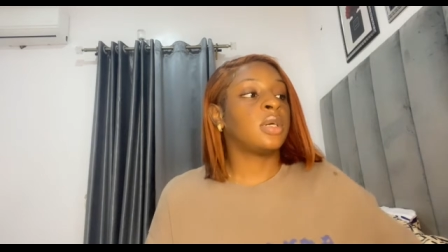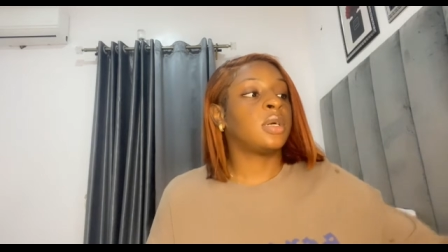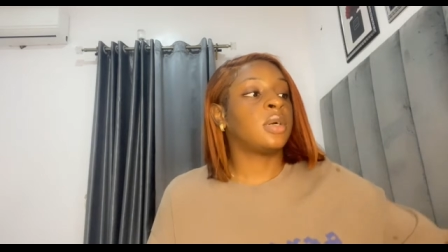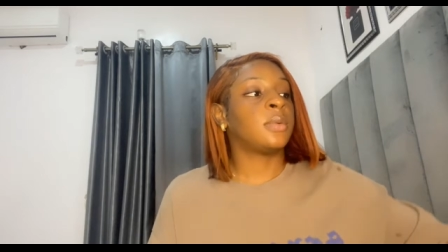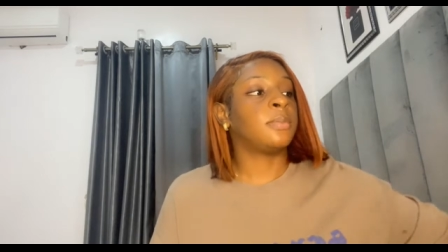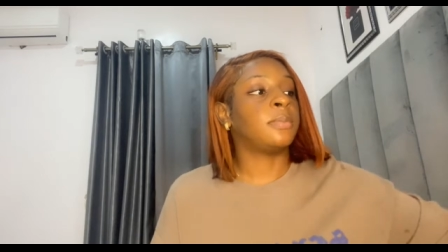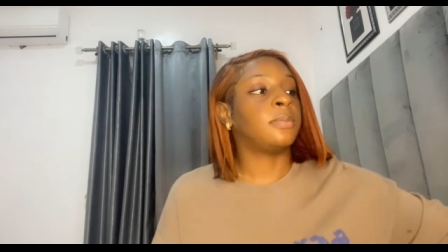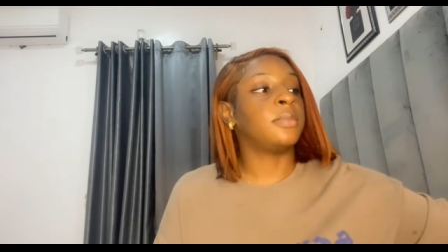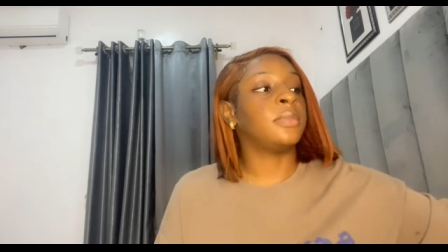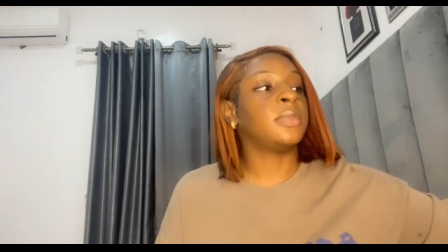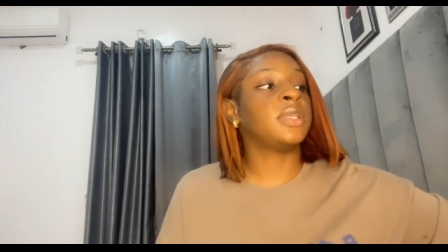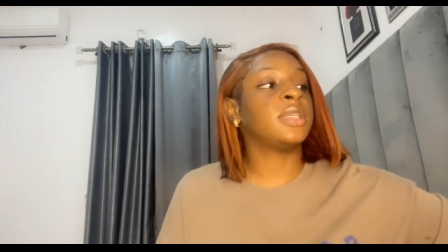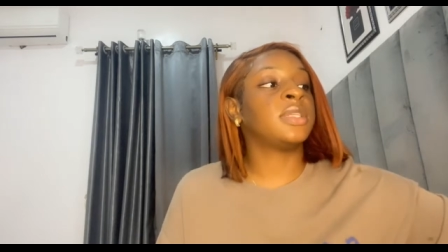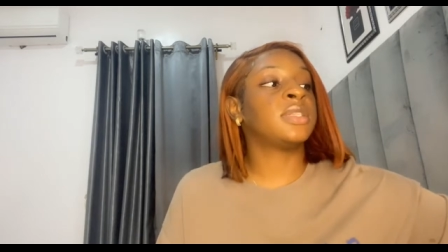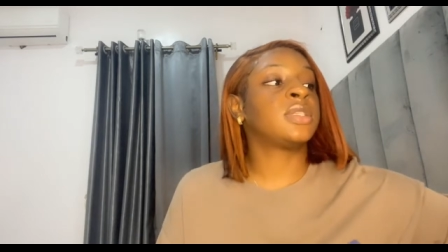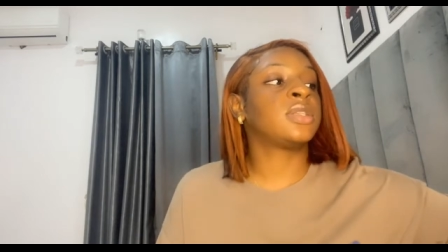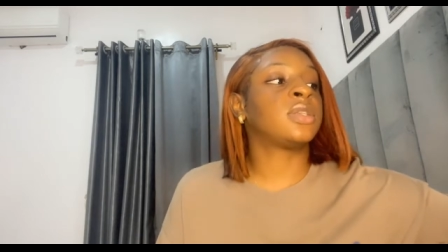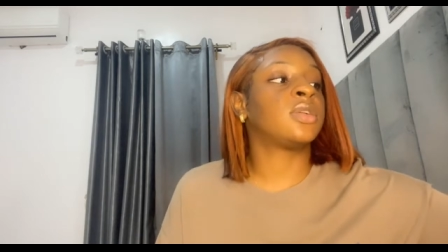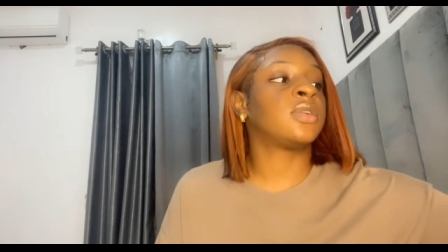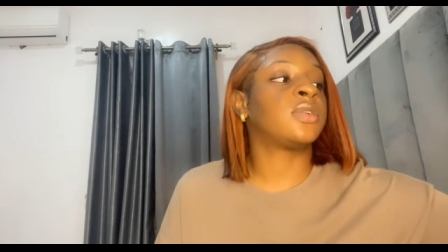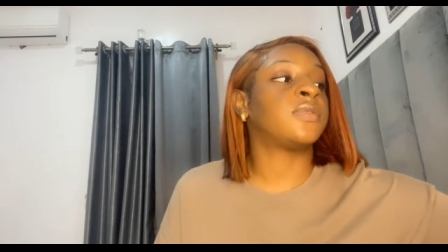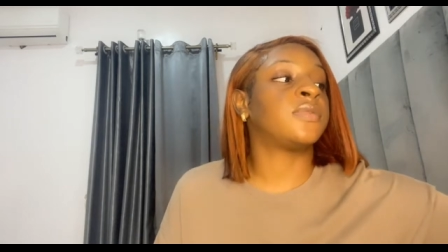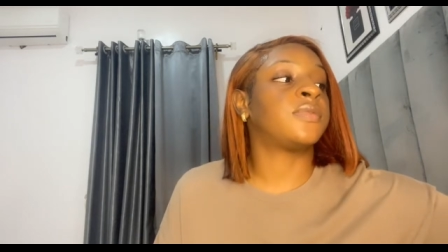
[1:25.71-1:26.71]
Minister
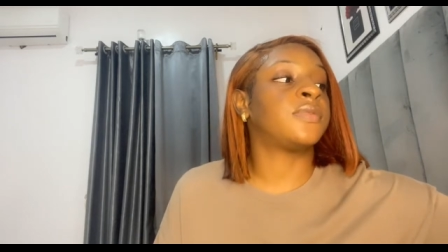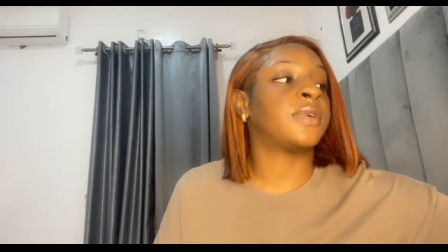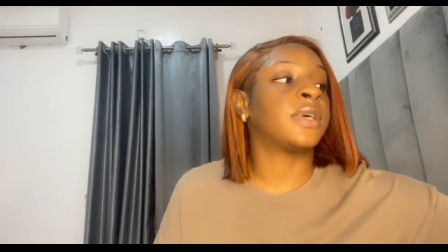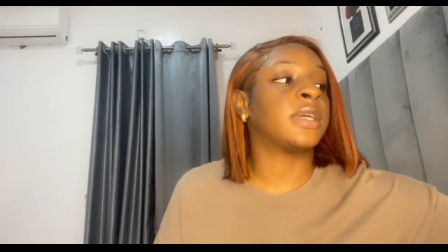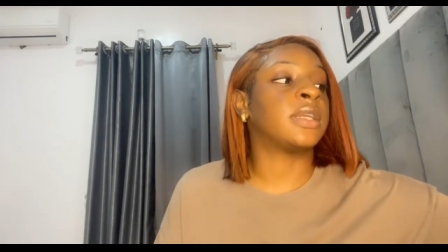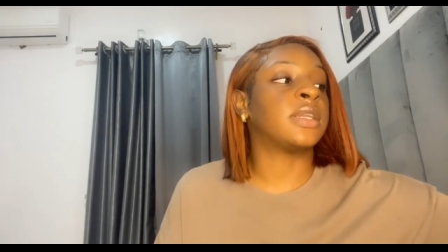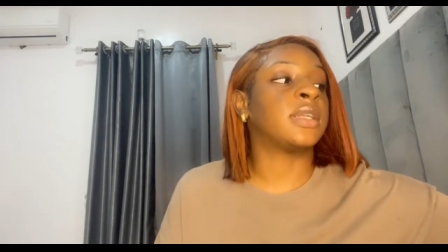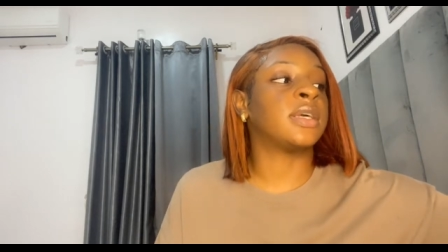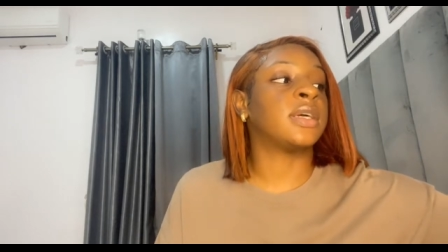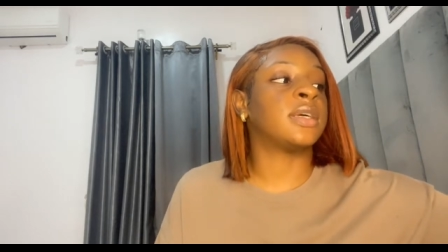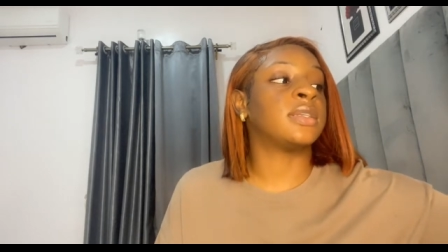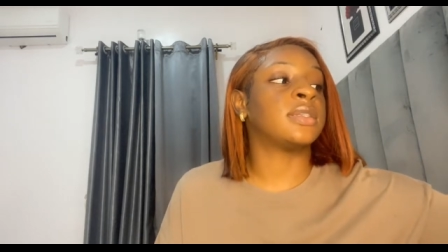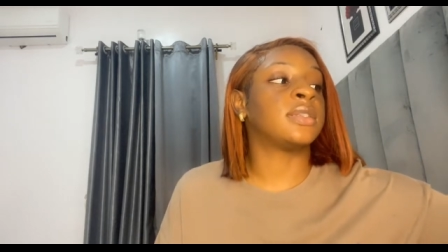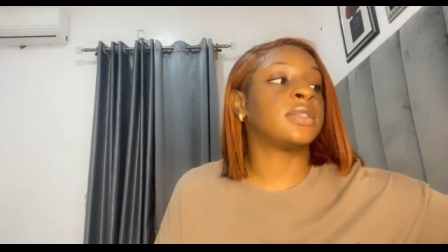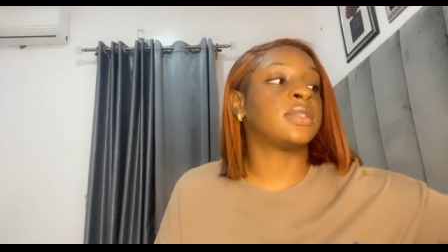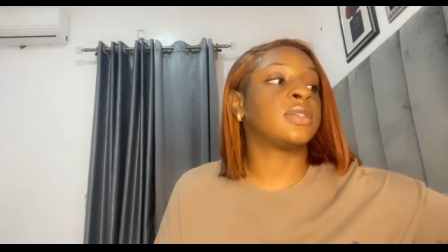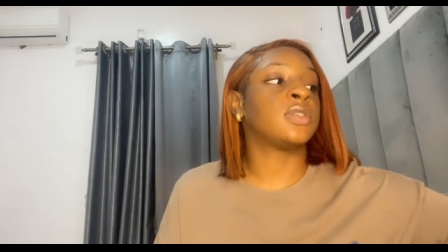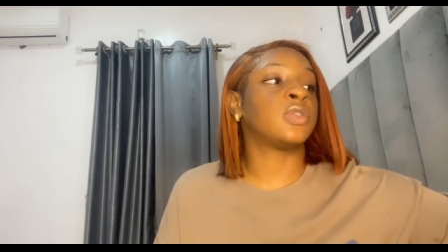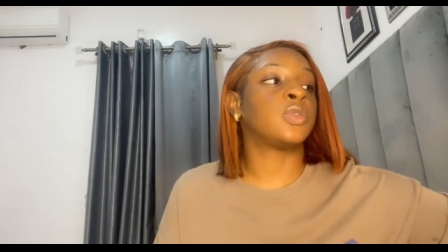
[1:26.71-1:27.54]
of Finance